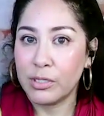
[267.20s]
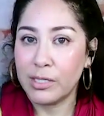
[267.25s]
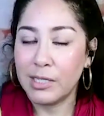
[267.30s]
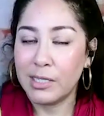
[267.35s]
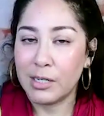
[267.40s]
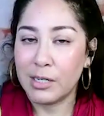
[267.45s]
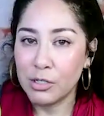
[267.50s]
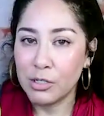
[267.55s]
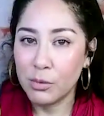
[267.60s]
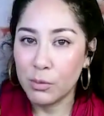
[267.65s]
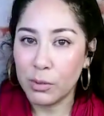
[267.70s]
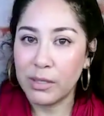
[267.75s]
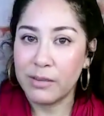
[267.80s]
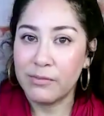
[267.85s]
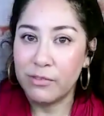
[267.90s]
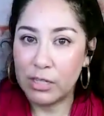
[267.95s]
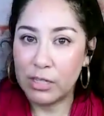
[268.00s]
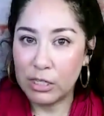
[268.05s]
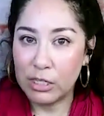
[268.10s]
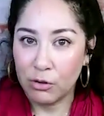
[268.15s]
and are you
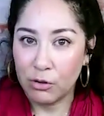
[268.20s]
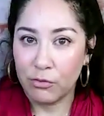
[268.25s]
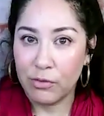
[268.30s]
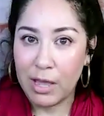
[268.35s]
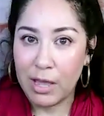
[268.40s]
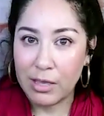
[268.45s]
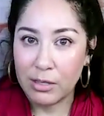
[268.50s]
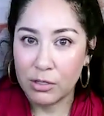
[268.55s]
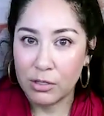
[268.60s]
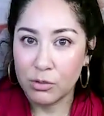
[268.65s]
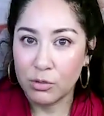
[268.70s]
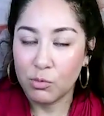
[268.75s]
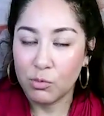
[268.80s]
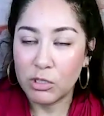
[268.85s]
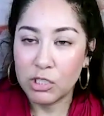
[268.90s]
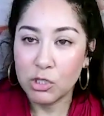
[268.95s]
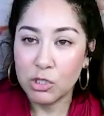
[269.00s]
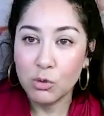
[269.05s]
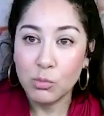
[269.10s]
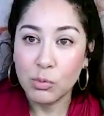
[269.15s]
living your values?
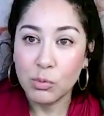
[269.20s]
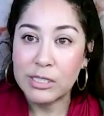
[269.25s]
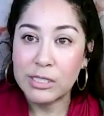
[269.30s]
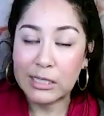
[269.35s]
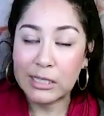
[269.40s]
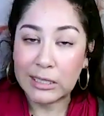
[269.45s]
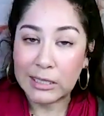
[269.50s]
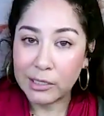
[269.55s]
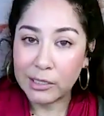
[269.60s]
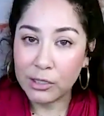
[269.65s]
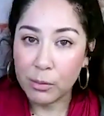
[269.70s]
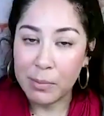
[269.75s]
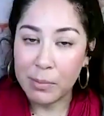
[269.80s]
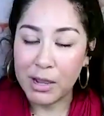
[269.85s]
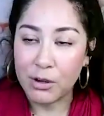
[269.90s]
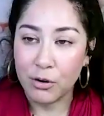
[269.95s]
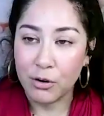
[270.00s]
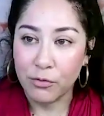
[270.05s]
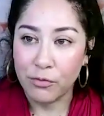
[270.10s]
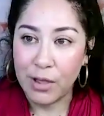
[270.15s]
Once you're really clear
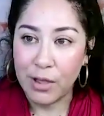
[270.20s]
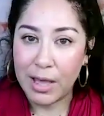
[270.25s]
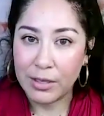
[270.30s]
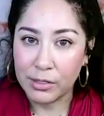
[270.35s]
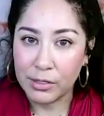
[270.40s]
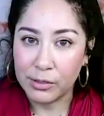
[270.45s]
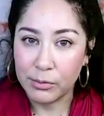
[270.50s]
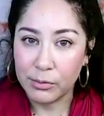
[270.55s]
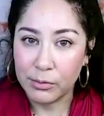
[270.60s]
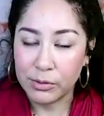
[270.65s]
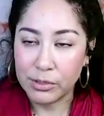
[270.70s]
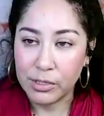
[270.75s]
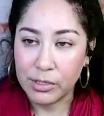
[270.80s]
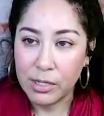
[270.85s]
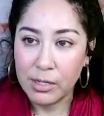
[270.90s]
about your values,